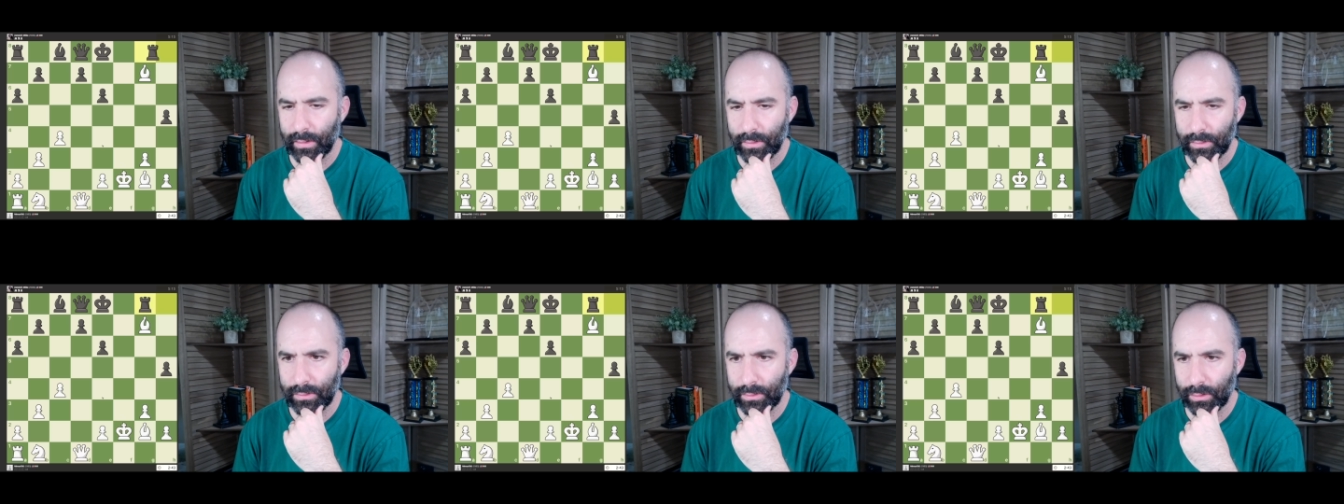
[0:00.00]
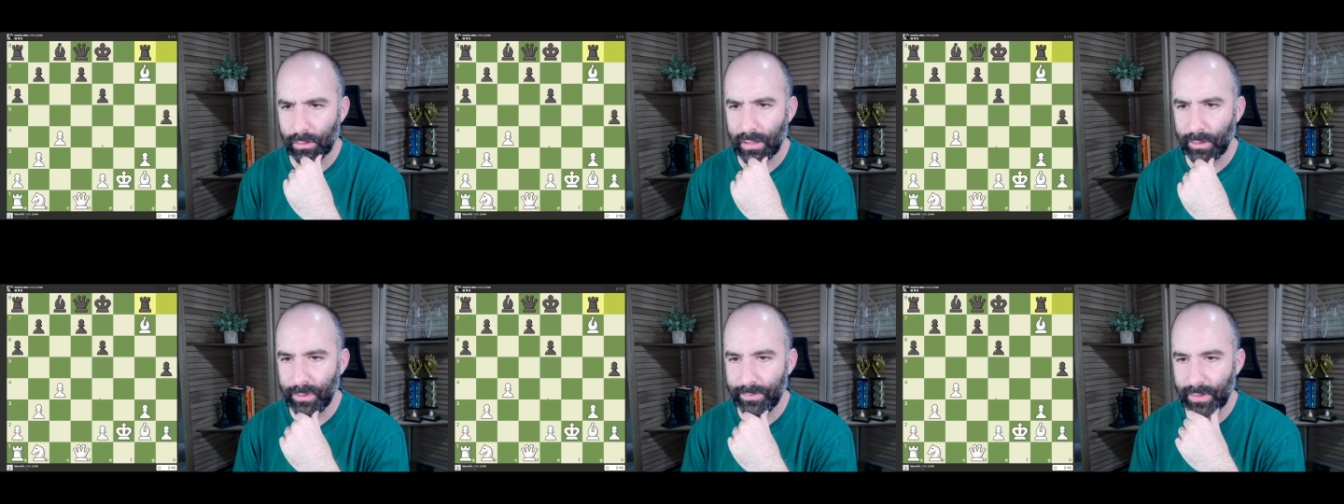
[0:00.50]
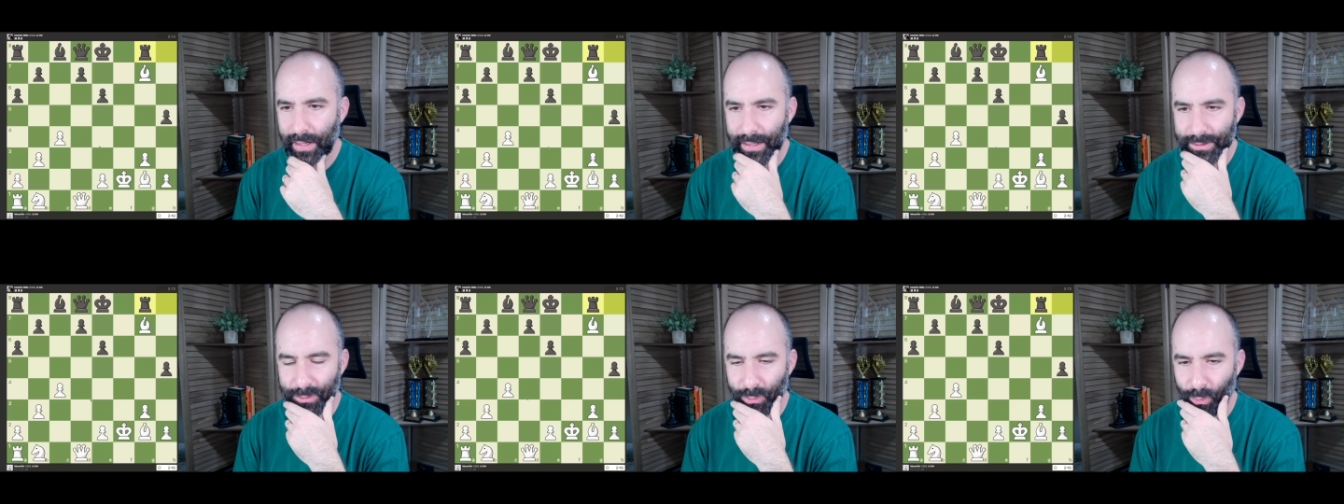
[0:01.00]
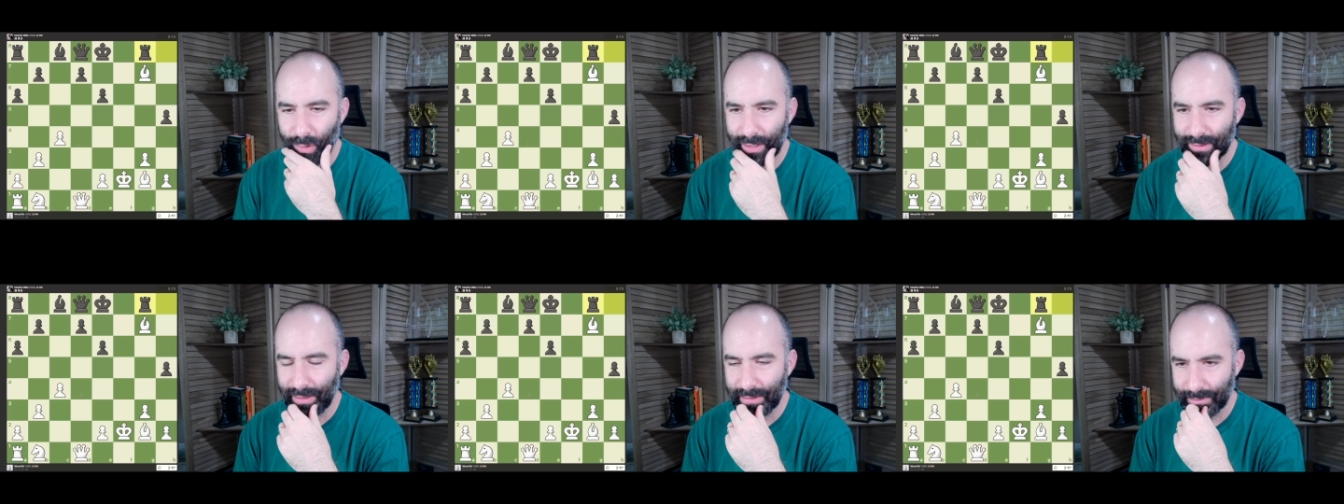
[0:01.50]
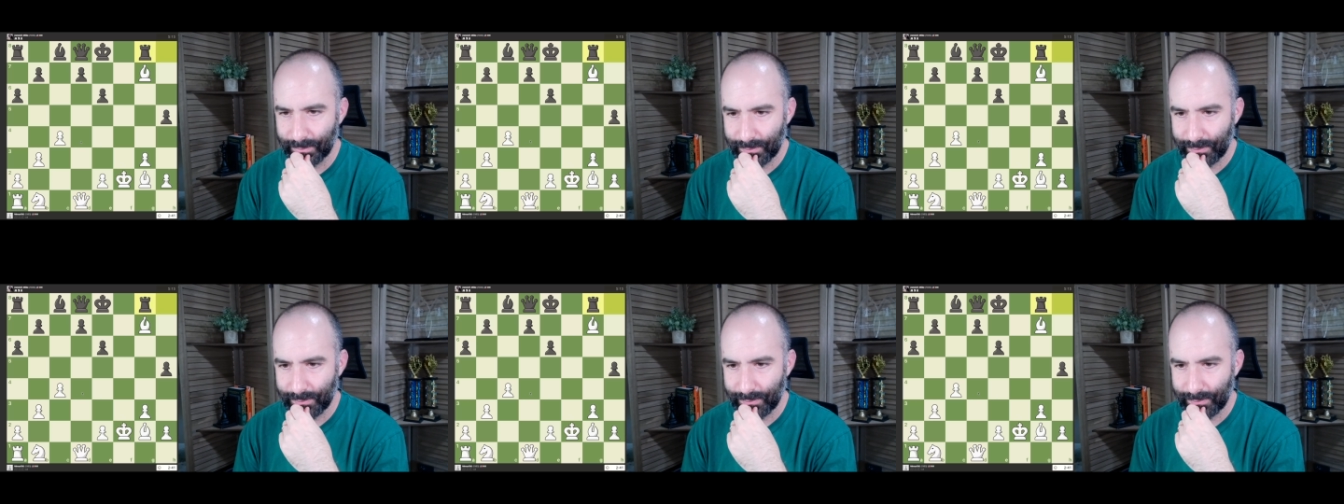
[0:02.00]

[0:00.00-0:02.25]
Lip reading: So, okay, we've got what, like